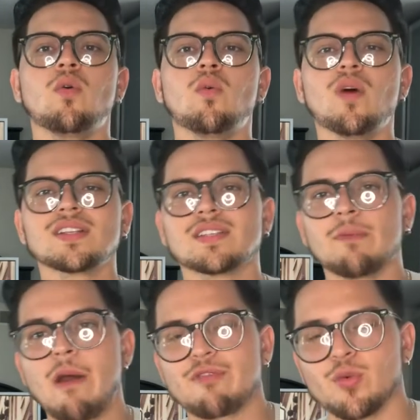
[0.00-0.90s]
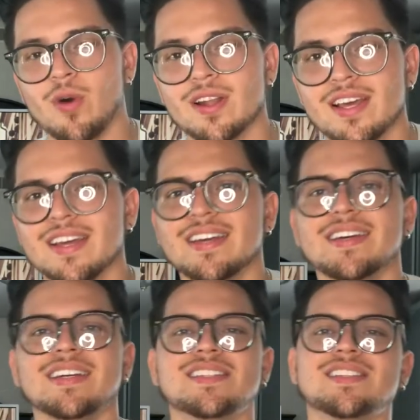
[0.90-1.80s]
What's up, everyone?
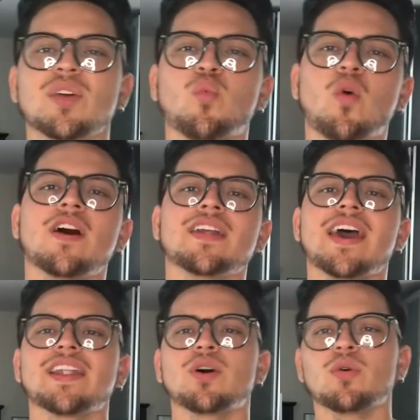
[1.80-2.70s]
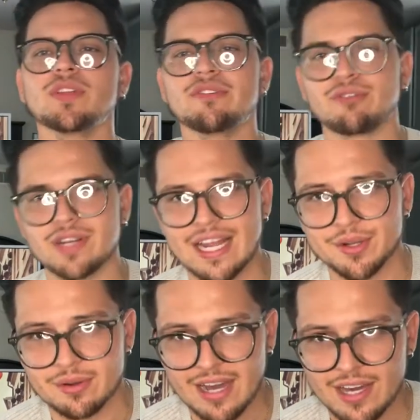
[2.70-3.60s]
It's the one and only
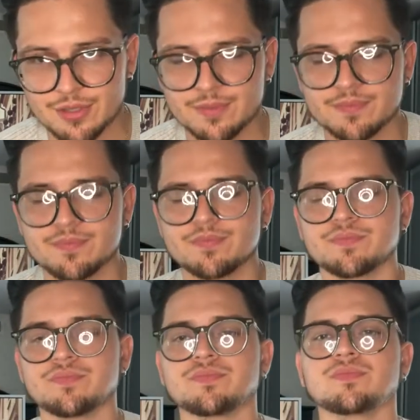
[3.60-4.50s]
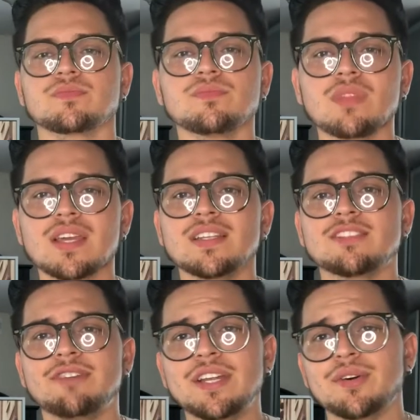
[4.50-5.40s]
Fernando Caro. This
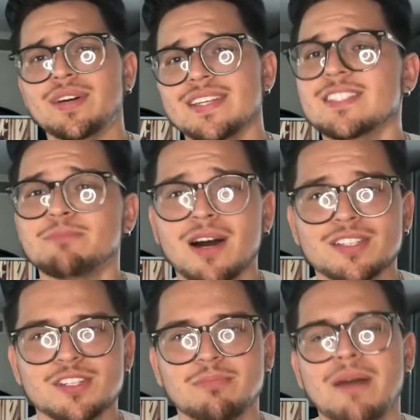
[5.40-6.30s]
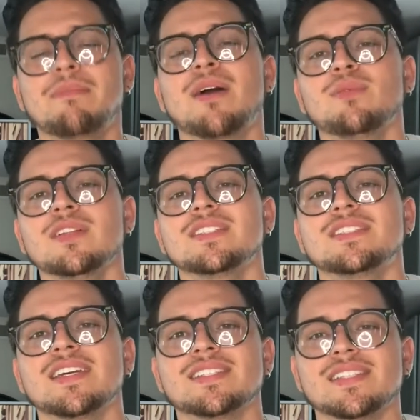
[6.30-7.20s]
video is sponsored by my real
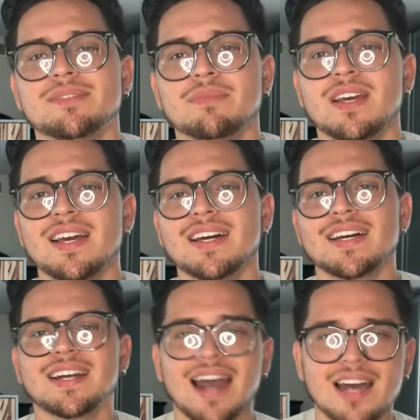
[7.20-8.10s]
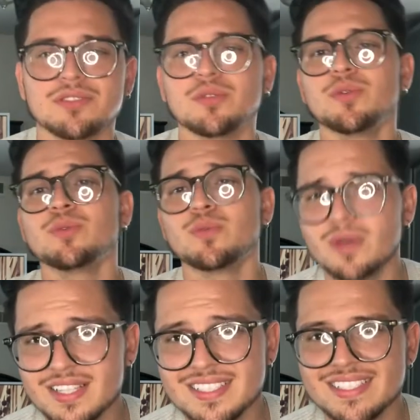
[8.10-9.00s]
estate team, Caro
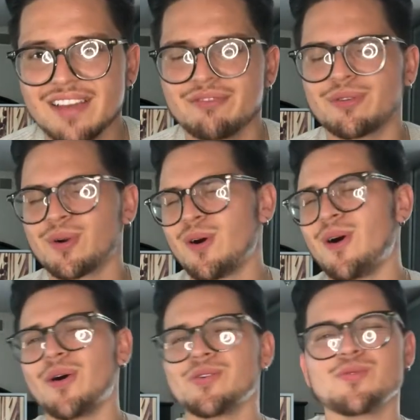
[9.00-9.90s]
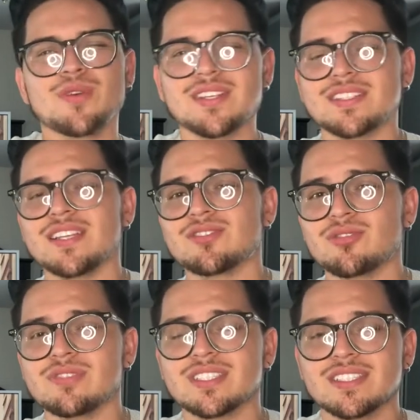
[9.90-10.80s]
Real Estate, for all your real estate
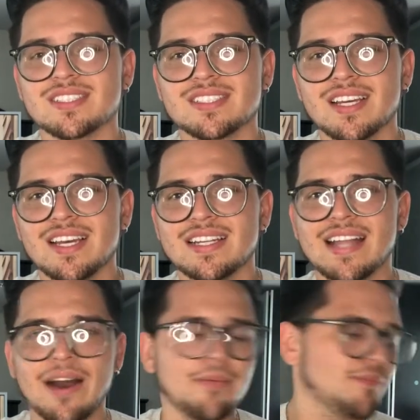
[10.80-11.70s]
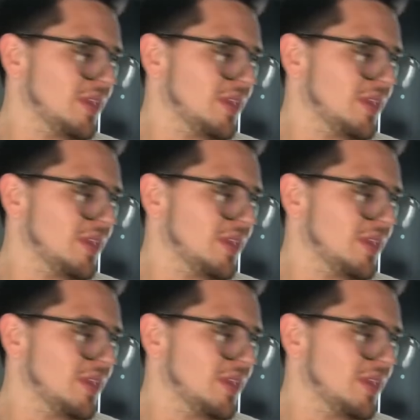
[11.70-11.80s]
services. Now,